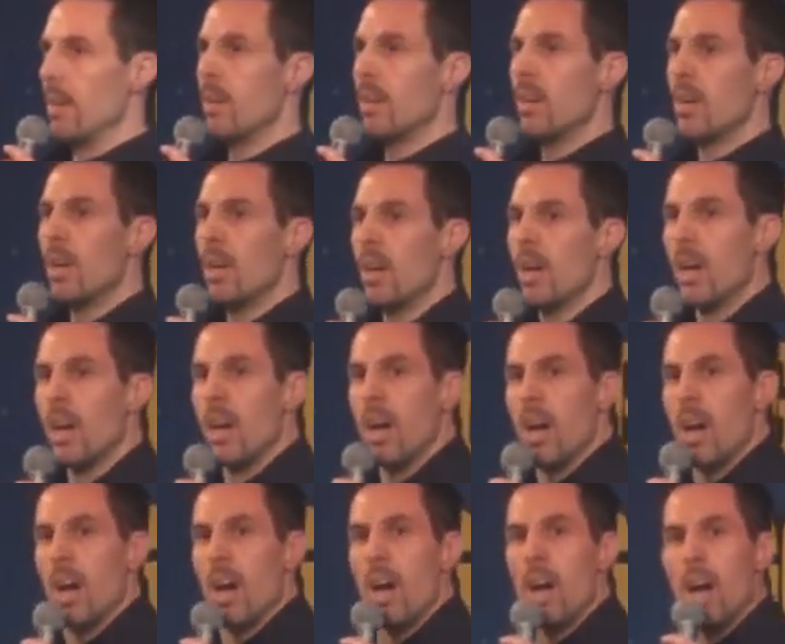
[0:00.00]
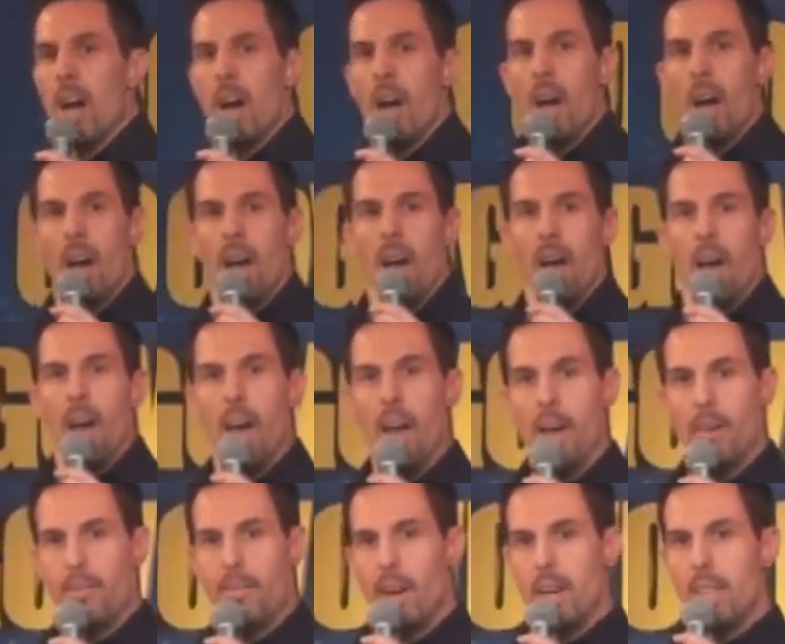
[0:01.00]
And
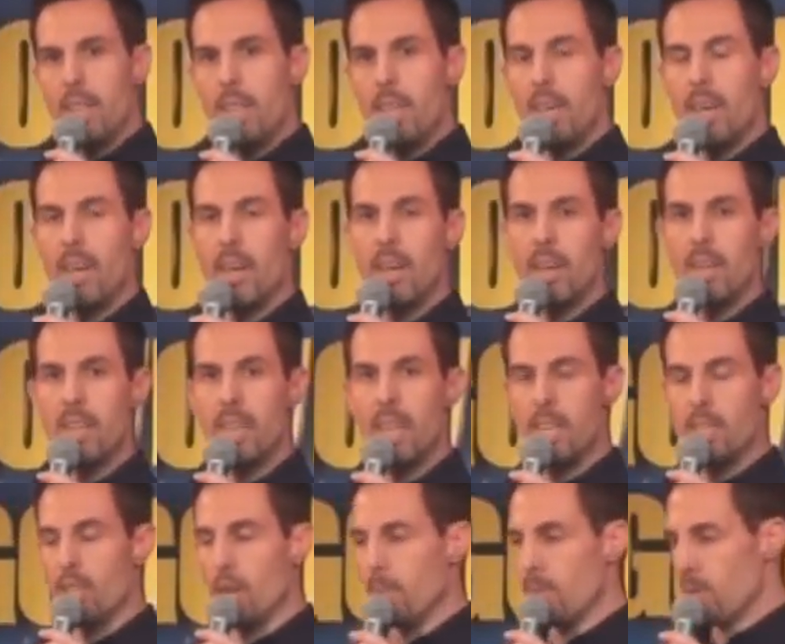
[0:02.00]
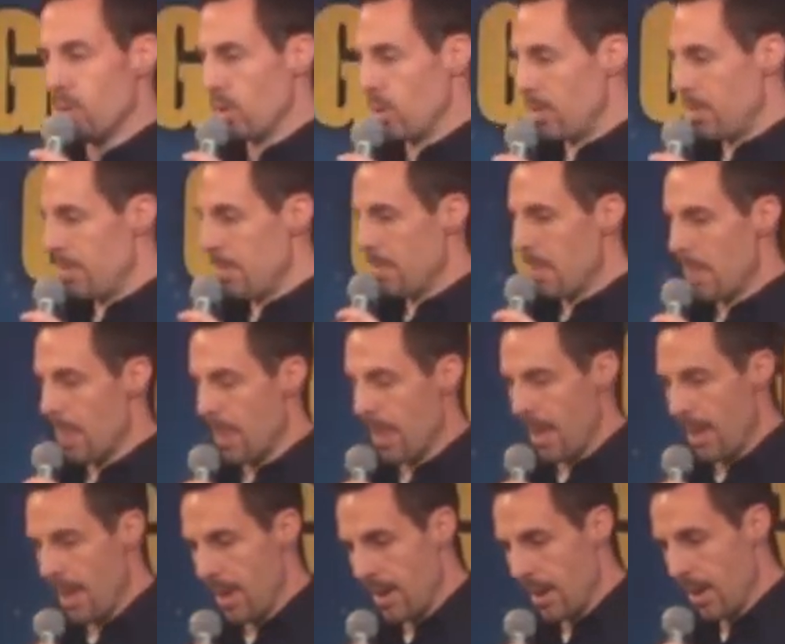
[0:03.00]
I finally catch up to him,
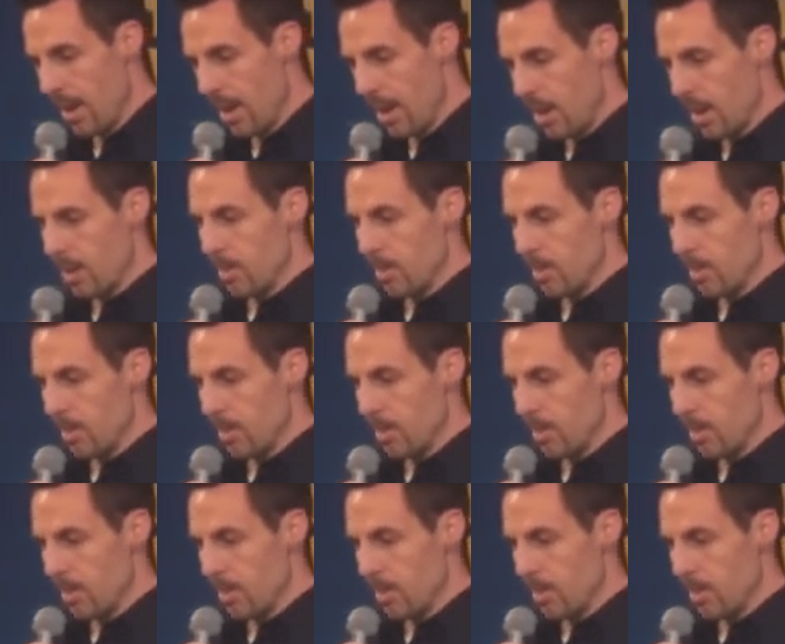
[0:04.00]
and